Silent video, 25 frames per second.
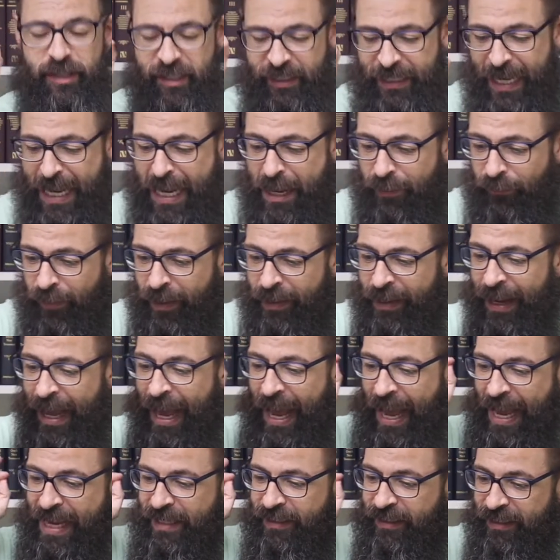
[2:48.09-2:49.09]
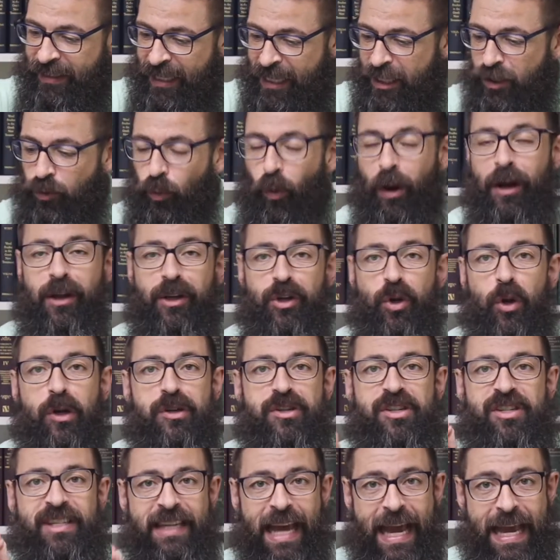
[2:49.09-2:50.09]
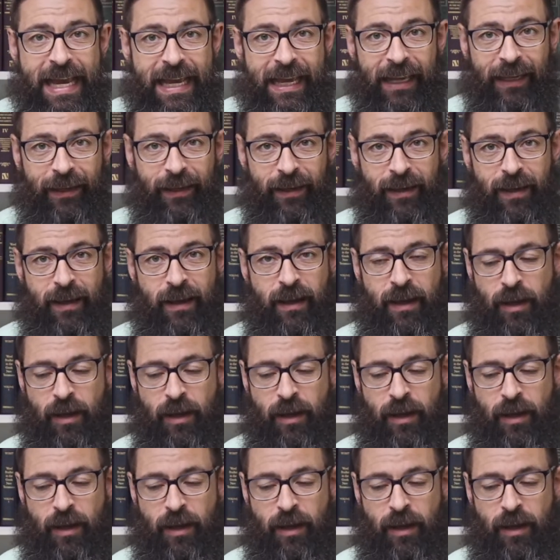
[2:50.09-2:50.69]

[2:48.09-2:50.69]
Stephen, is this what you're saying?